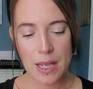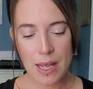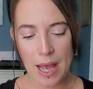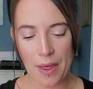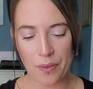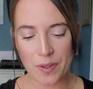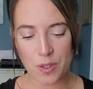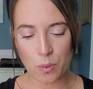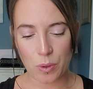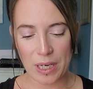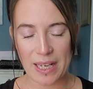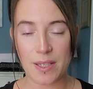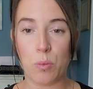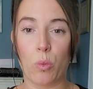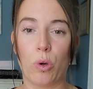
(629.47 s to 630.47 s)
And this one
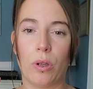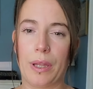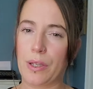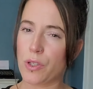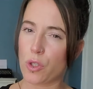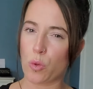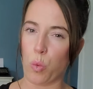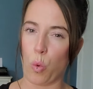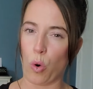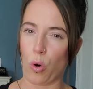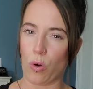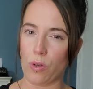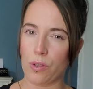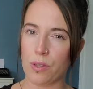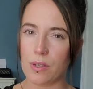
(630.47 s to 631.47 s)
has more like
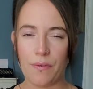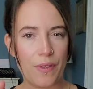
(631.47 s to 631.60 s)
swirls, if